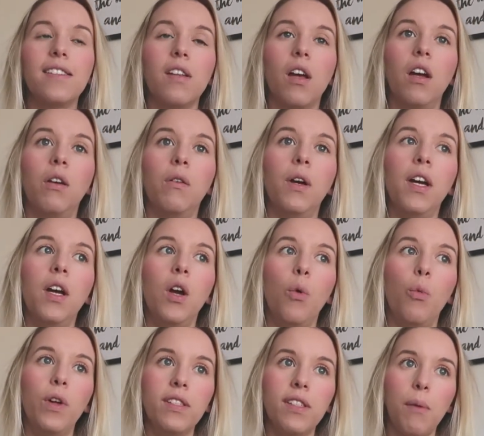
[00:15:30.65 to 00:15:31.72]
So
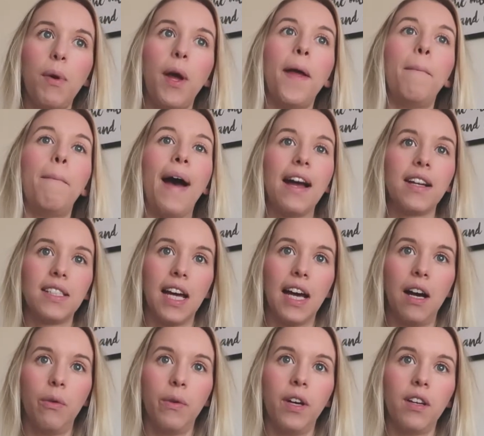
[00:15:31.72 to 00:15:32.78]
once I put him back
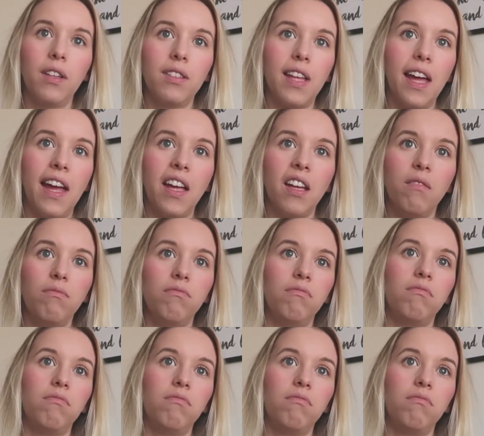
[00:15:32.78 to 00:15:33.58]
down, say,